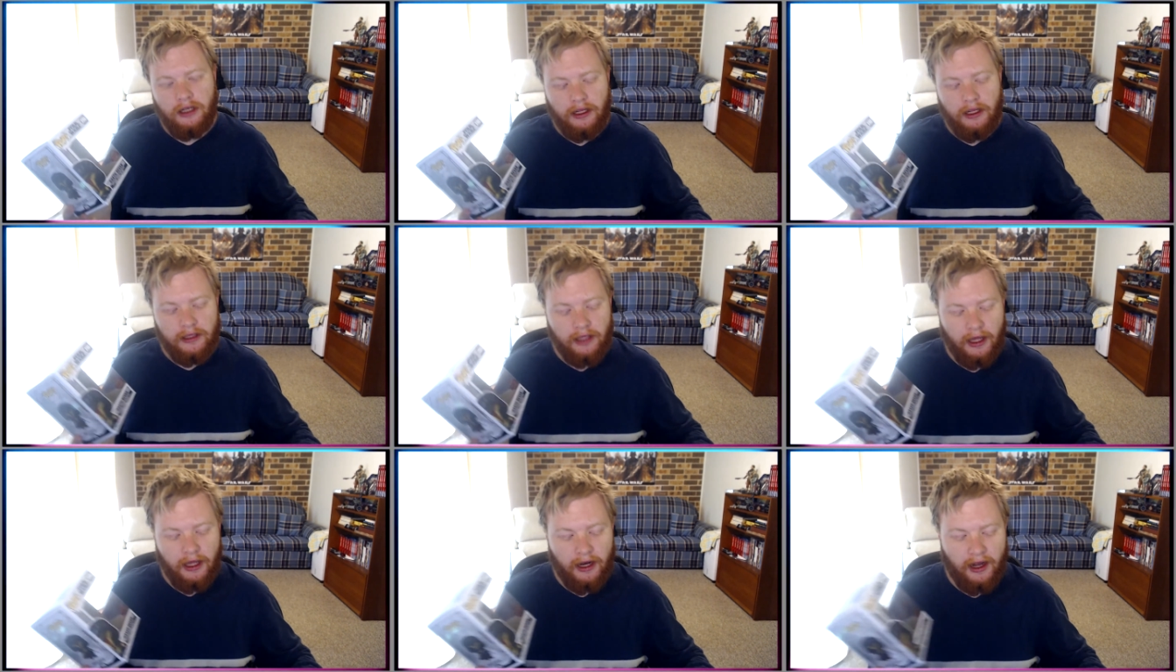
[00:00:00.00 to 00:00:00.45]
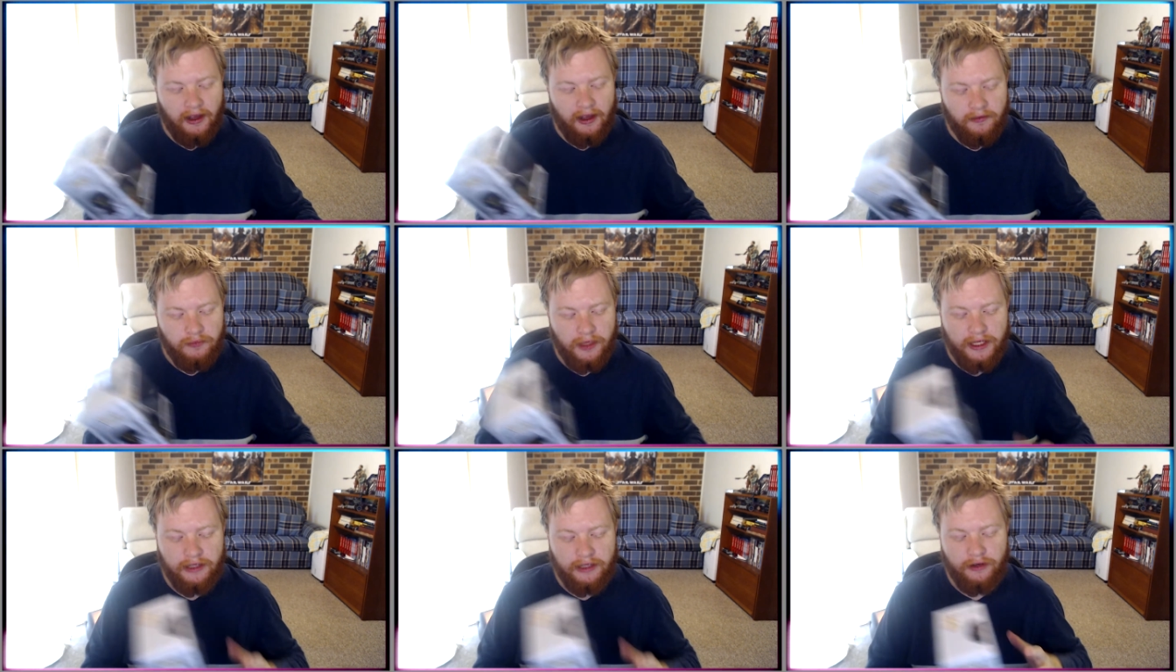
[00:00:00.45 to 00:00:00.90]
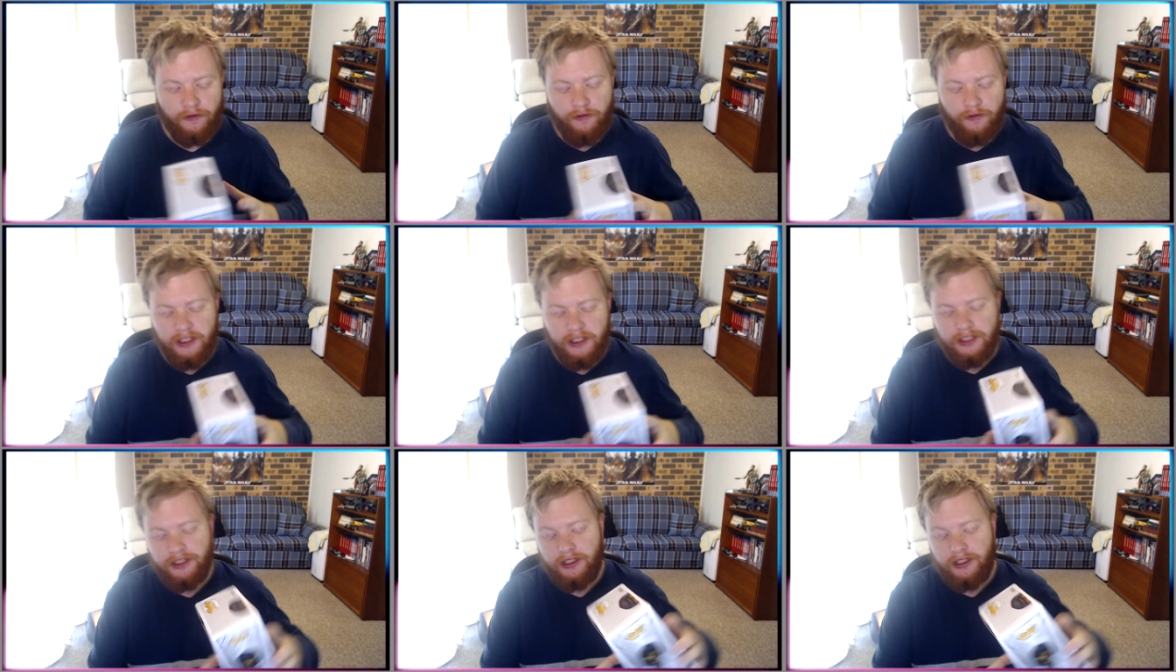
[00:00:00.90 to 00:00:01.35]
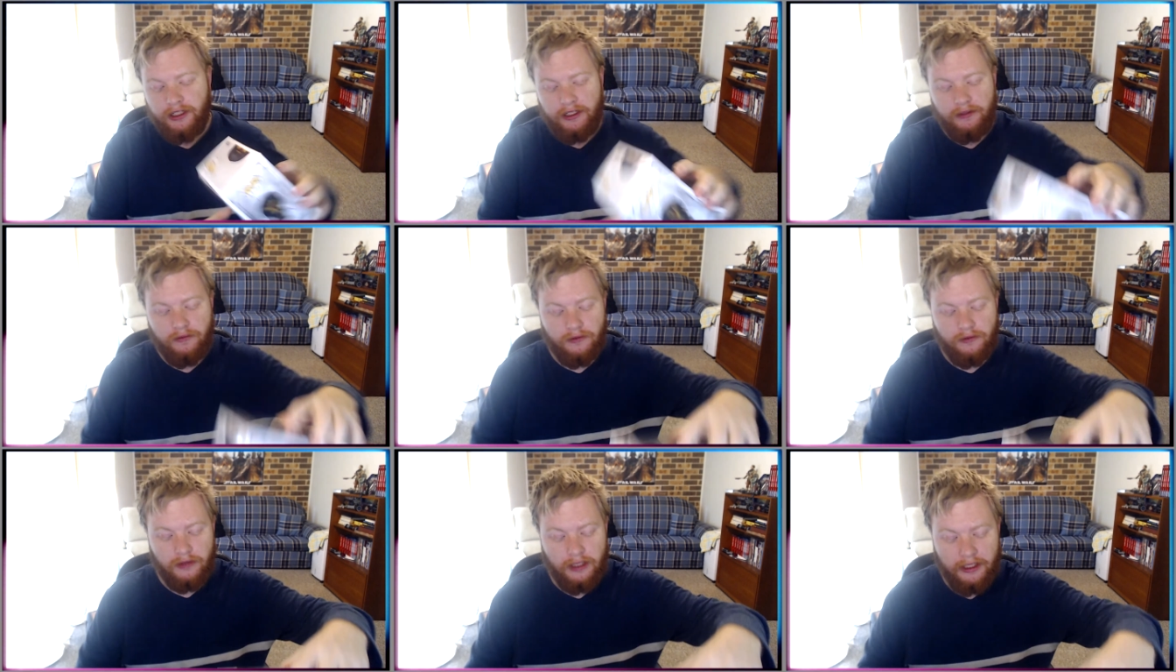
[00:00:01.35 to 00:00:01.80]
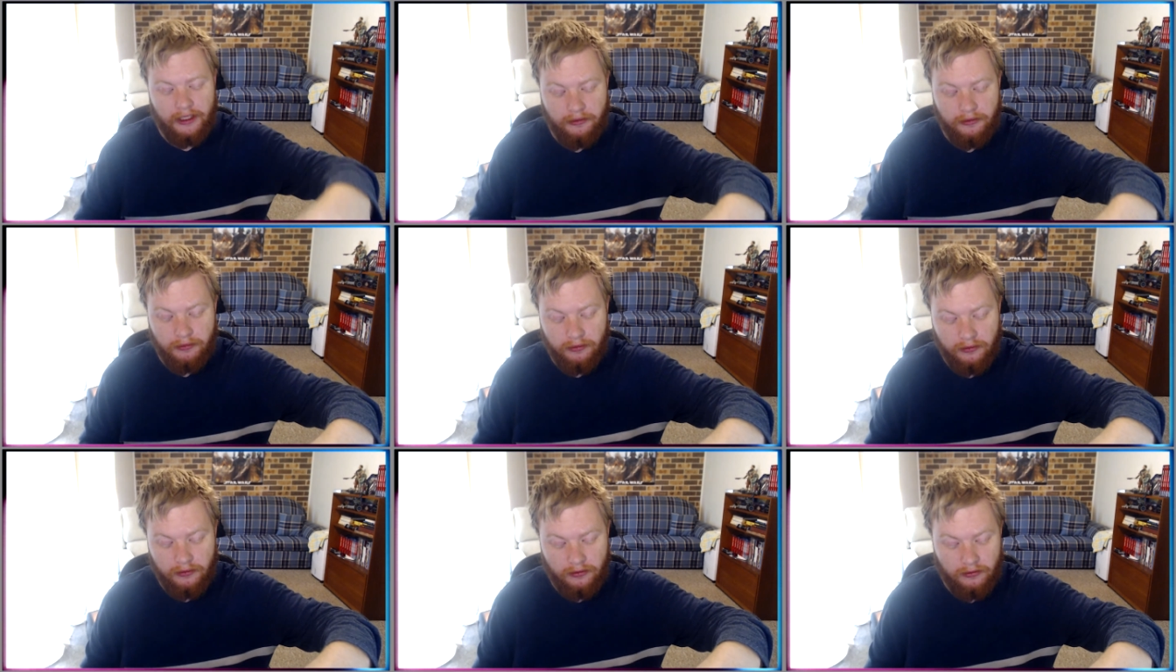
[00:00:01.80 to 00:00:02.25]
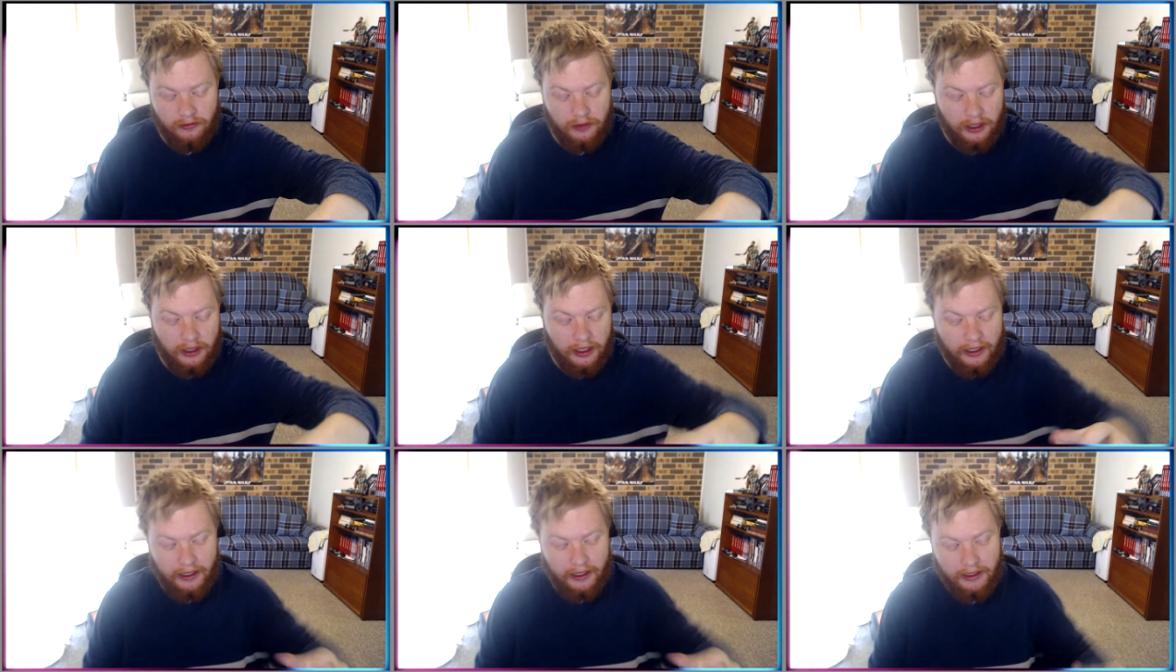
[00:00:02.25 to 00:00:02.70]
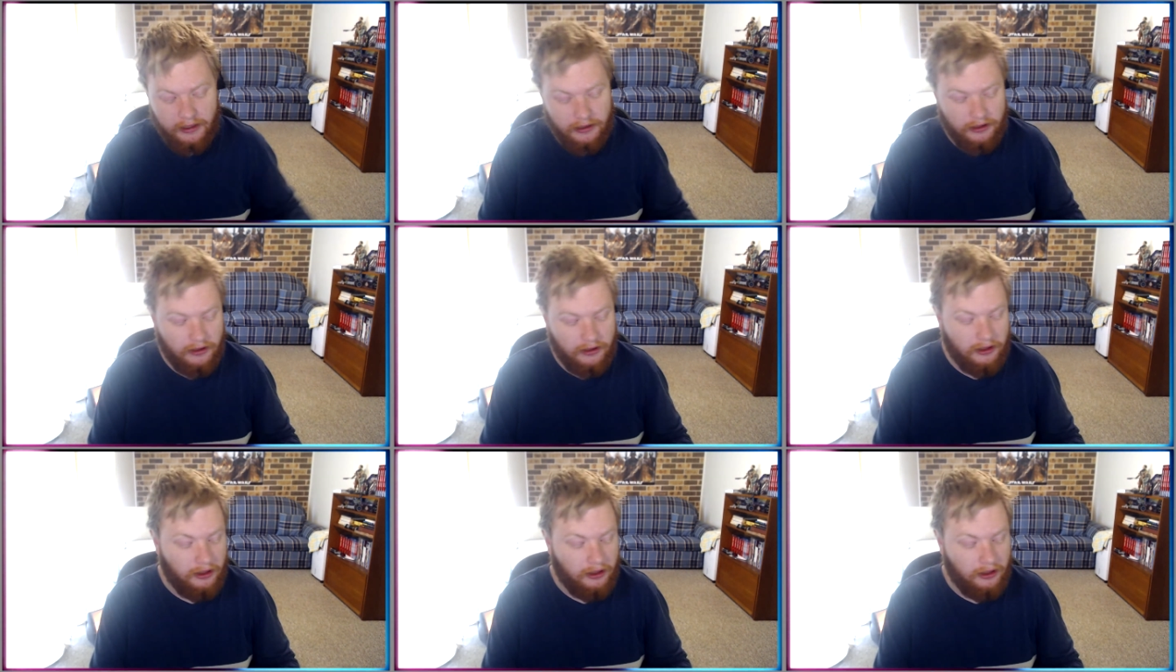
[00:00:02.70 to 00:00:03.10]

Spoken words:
that have been officially re-released,